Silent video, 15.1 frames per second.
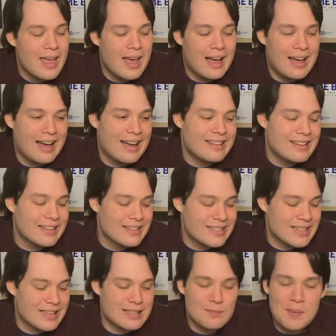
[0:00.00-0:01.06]
I didn't
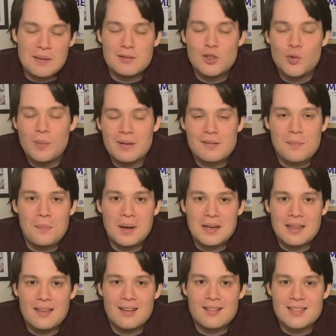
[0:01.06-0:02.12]
spend too much money
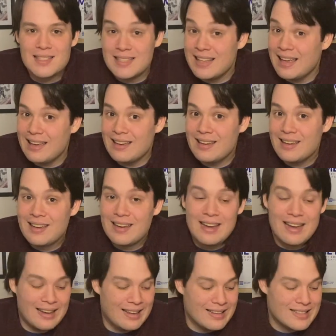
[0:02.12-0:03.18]
here today
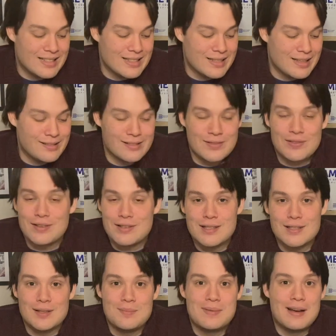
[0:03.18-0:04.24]
since I just
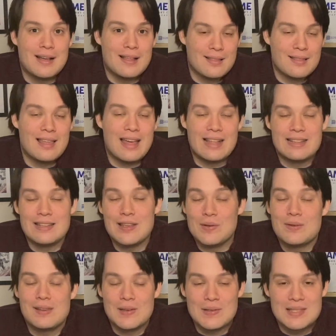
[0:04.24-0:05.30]
recently bought that Neo
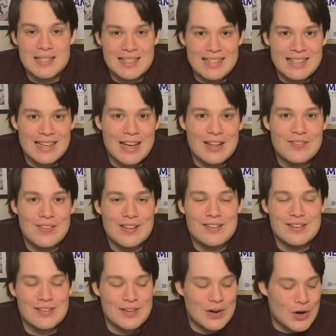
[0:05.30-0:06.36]
Geo CD I had
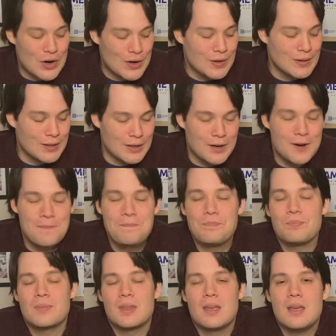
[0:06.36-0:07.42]
mentioned earlier.
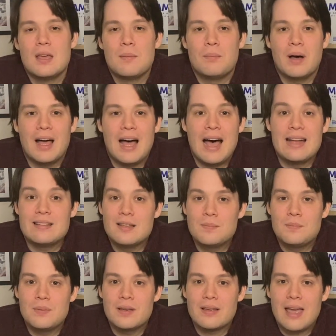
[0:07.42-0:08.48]
But I
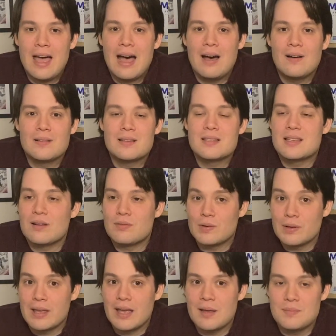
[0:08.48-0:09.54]
did pick out several
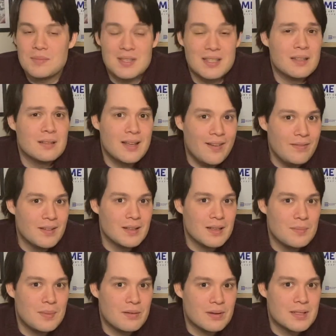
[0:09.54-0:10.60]
games, and I'll definitely
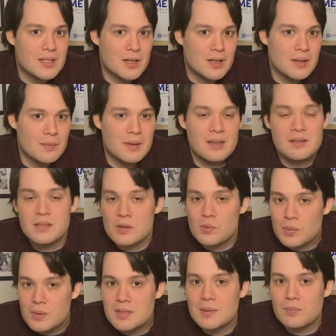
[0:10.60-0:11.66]
be returning because there
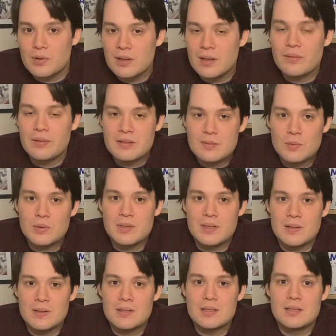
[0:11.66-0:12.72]
were some really reasonable
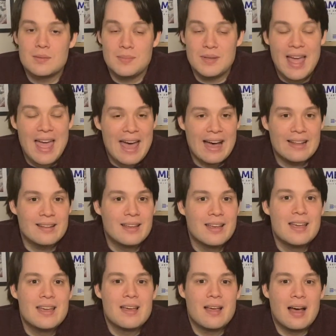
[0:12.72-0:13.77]
deals to be had.
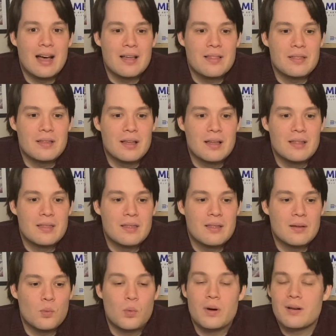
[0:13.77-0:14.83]
The
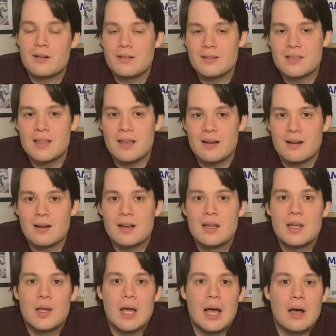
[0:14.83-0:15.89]
workers there
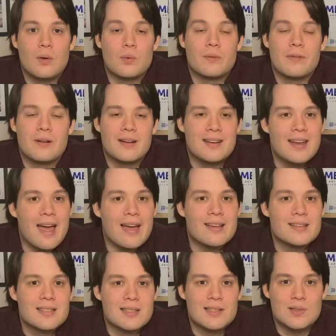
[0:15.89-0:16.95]
were very
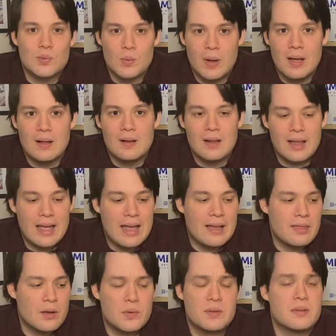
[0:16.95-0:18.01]
nice as well, and
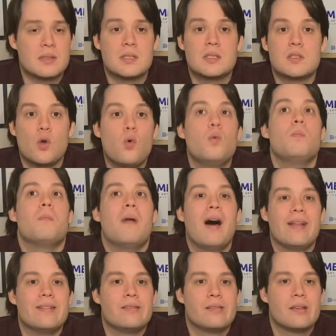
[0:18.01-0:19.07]
there was just so
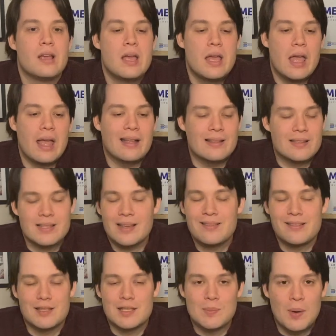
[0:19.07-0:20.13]
much and such a
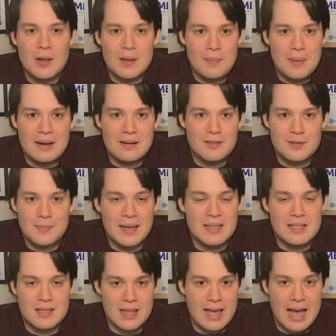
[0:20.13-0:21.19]
small amount of space
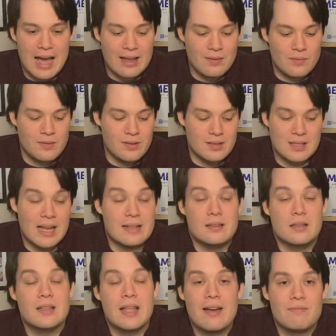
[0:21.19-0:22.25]
that I
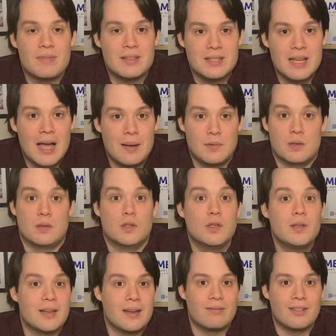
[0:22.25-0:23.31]
didn't have the time to look
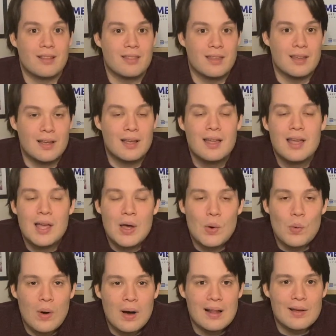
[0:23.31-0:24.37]
at everything
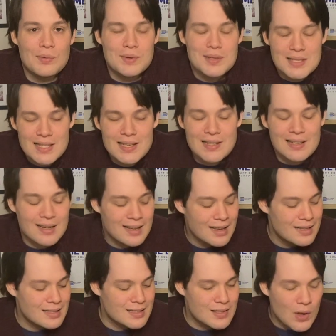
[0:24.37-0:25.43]
while I was there.
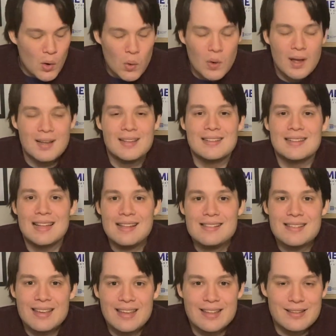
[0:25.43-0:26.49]
So let's
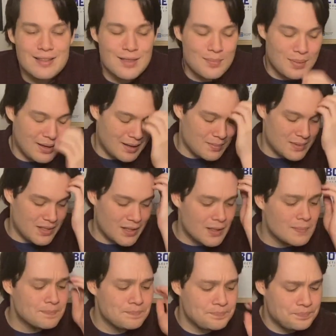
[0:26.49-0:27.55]
get into the pickups here.